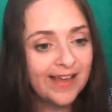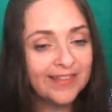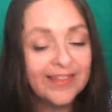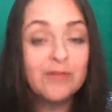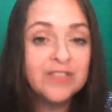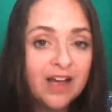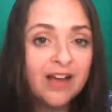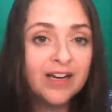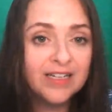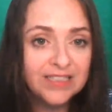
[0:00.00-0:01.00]
They were
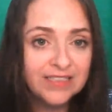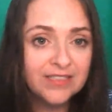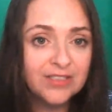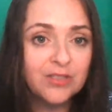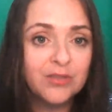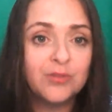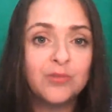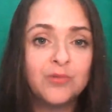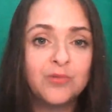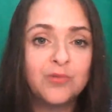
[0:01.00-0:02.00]
targeted
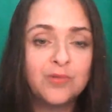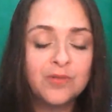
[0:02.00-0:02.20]
to